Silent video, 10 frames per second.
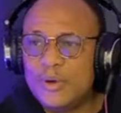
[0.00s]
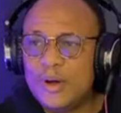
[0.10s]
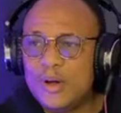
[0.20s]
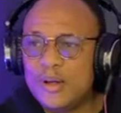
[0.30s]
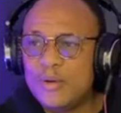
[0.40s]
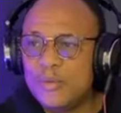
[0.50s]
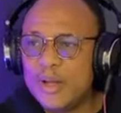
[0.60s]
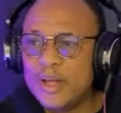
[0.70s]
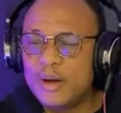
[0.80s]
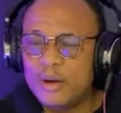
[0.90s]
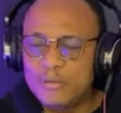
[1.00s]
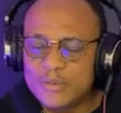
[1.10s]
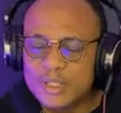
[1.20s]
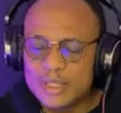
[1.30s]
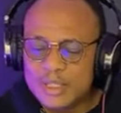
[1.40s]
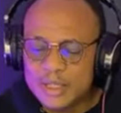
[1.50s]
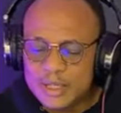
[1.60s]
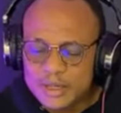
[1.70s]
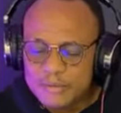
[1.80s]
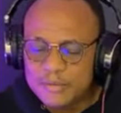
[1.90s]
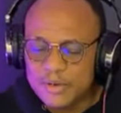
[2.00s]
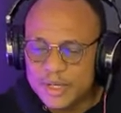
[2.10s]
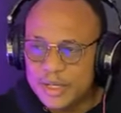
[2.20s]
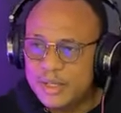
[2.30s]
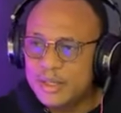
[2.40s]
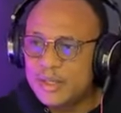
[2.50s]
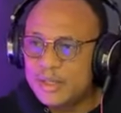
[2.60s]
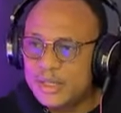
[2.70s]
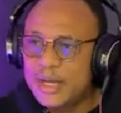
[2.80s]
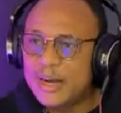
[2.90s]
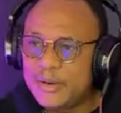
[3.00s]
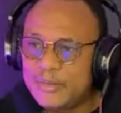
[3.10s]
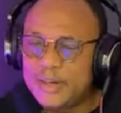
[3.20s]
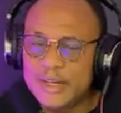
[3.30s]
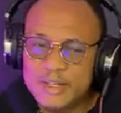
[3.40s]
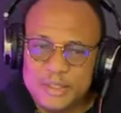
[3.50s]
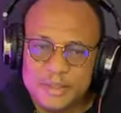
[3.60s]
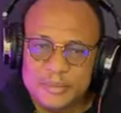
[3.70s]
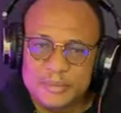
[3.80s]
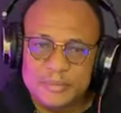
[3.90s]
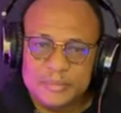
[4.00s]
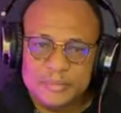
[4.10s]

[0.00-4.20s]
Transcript: wrong way of delivery their revelation.